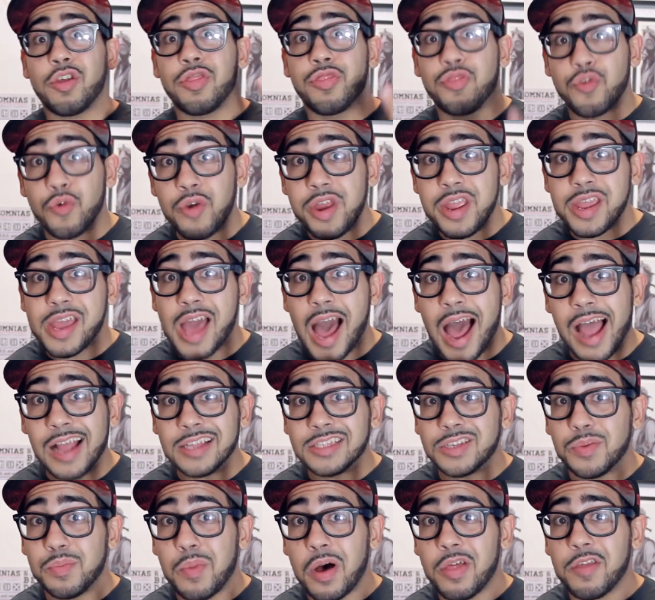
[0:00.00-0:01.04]
are three
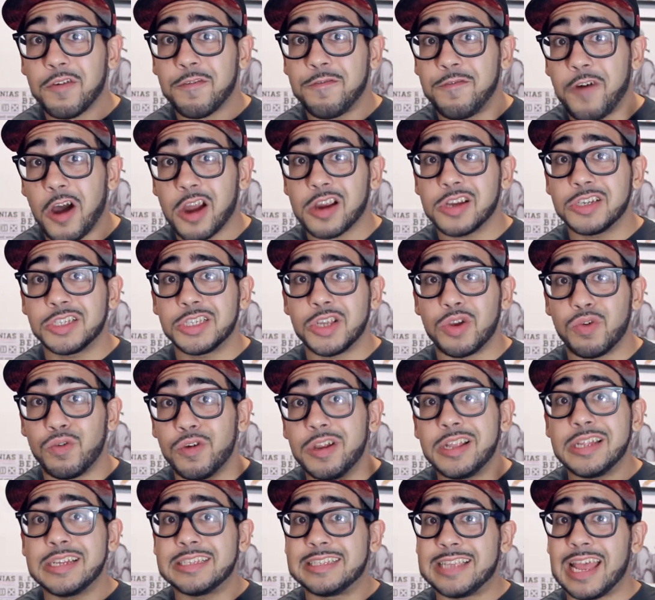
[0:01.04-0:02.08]
kinds of motherfuckers that
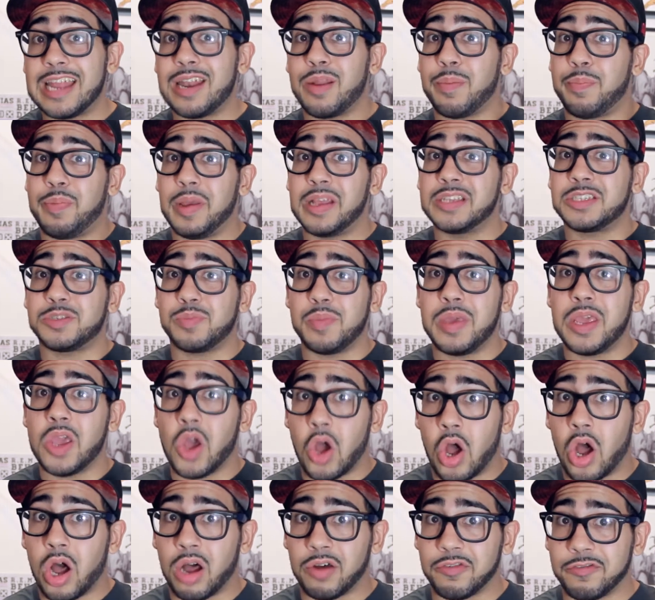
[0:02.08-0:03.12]
really tend to piss me
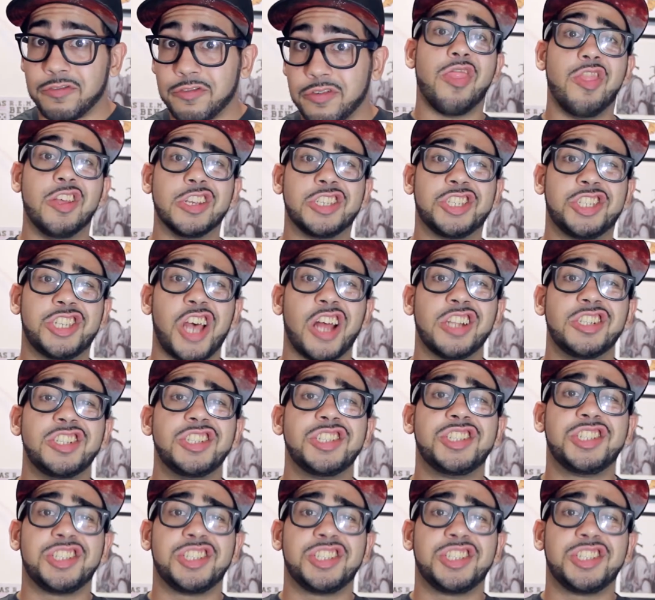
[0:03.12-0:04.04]
off. The sudden